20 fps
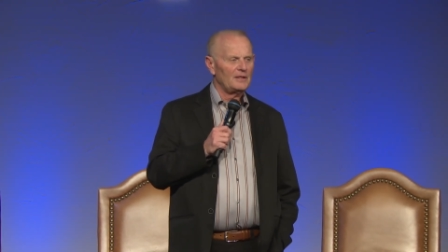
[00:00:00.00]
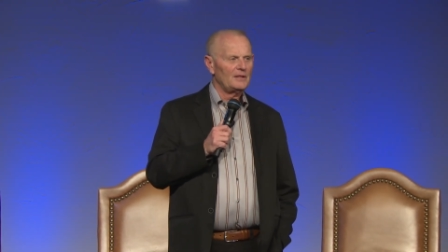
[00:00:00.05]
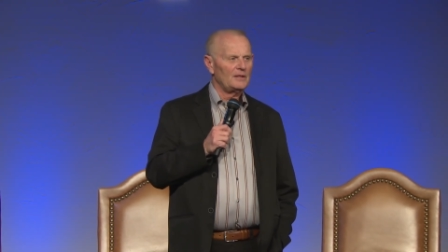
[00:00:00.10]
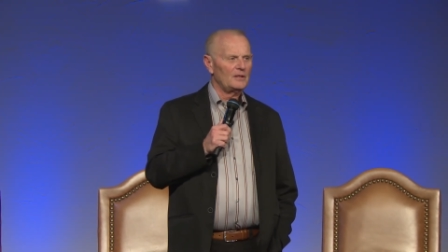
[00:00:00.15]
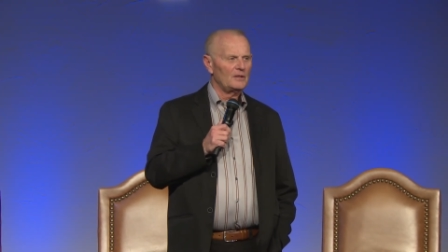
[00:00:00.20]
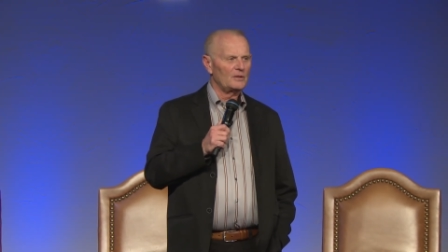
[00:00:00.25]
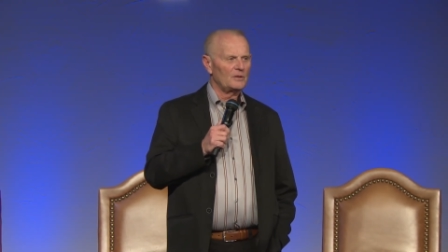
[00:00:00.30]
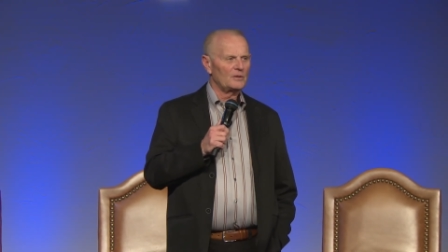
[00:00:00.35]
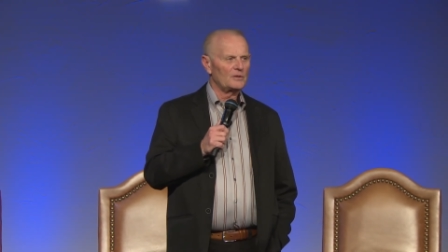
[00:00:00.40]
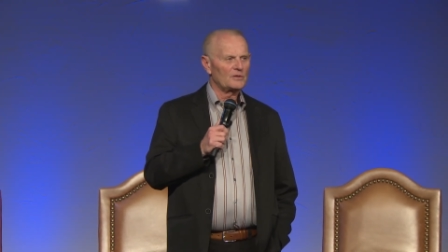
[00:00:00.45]

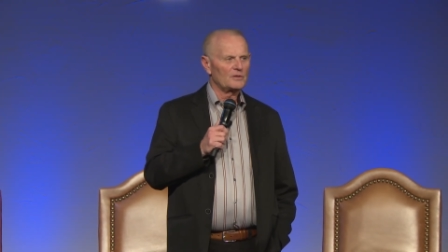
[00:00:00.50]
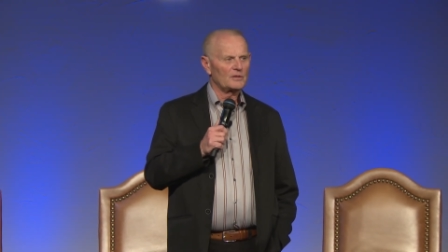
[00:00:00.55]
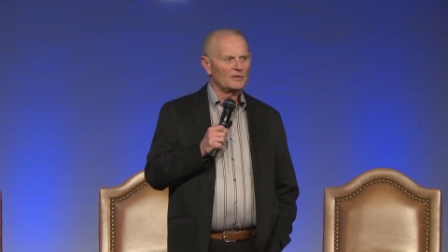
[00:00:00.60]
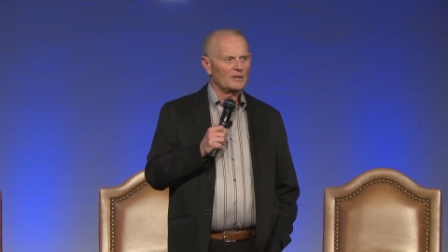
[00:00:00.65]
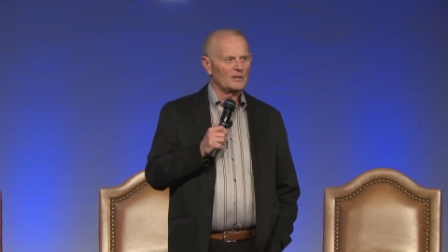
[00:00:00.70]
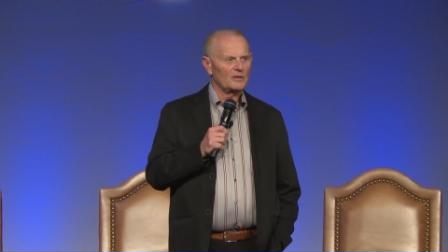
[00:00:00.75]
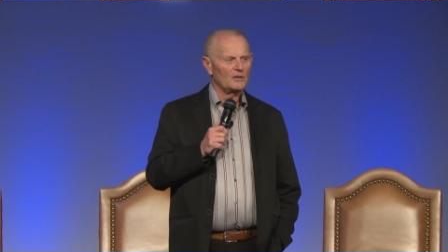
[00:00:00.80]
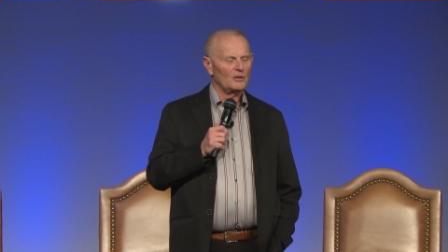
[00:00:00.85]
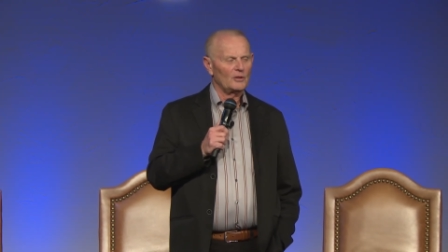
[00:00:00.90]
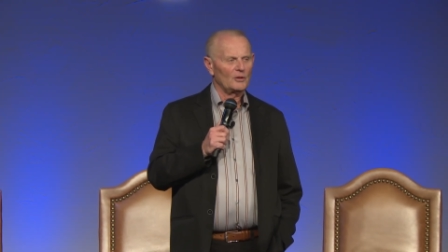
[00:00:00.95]
years
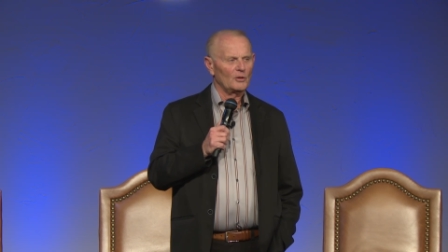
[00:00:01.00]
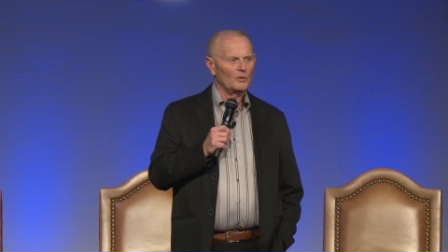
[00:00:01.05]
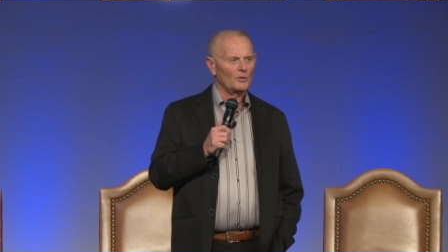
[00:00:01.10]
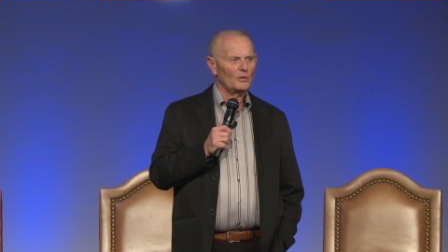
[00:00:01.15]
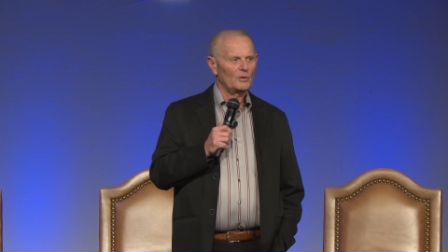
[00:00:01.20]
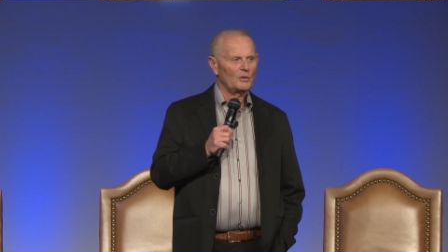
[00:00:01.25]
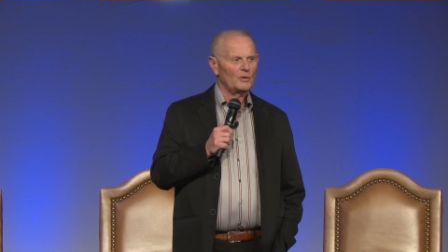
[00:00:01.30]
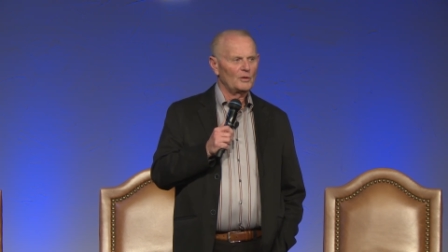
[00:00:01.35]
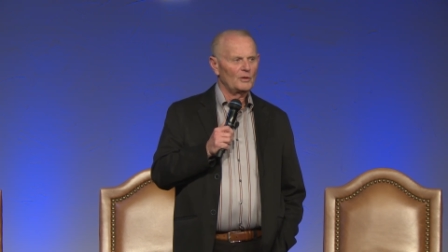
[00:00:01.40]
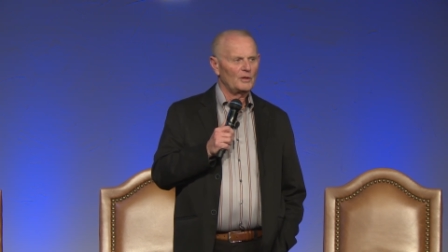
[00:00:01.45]

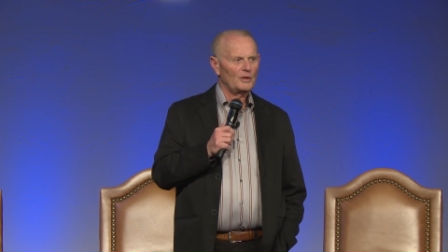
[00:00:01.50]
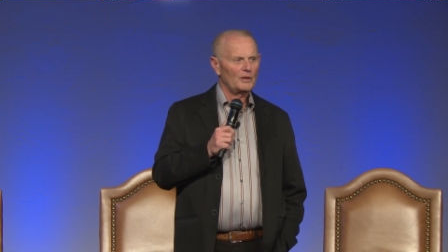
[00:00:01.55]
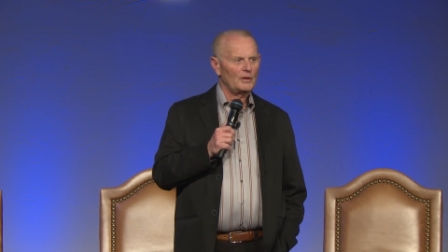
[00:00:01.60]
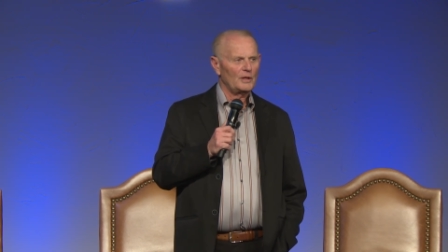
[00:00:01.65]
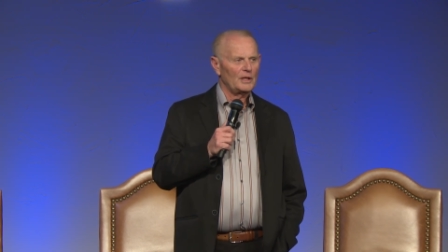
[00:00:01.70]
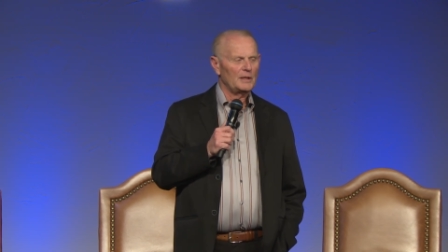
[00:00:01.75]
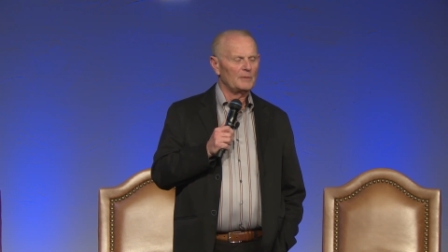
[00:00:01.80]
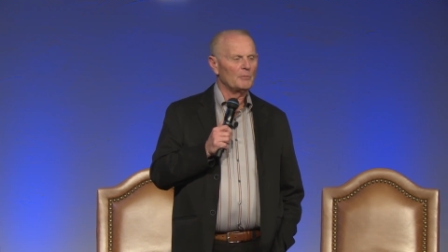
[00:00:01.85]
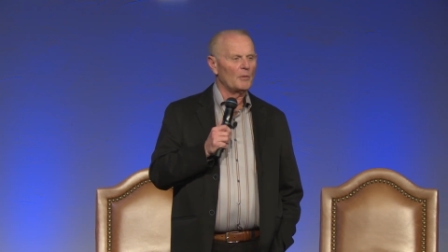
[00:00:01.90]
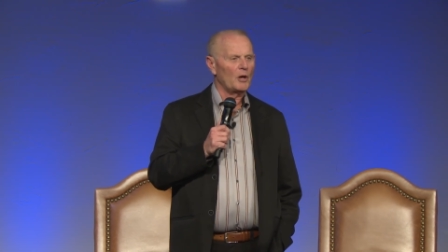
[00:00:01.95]
ago
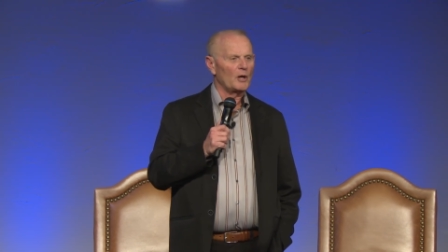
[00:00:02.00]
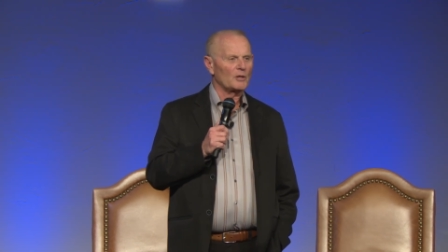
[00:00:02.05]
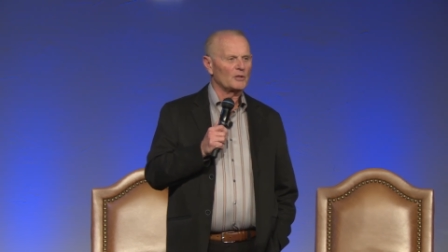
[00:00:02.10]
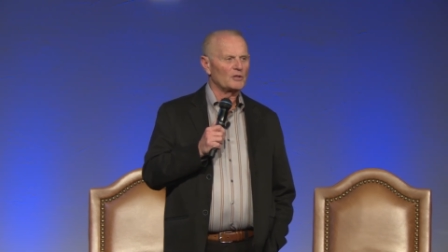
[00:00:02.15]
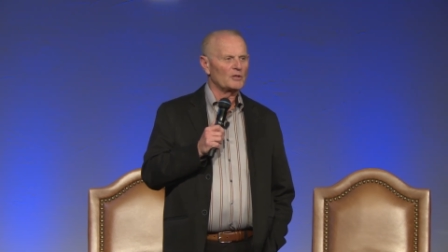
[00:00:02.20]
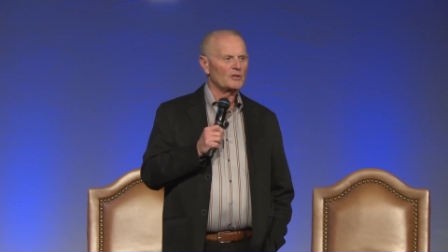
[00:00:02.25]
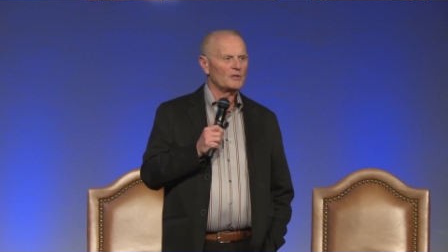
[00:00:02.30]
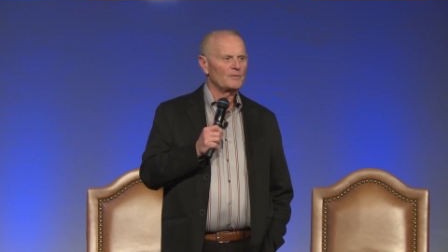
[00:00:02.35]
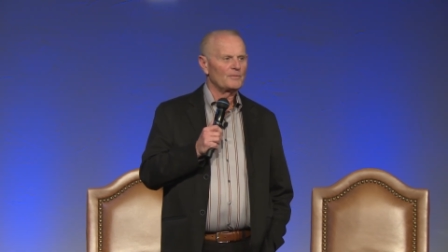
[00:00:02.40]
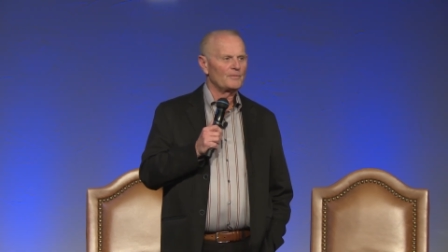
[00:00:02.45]
in March.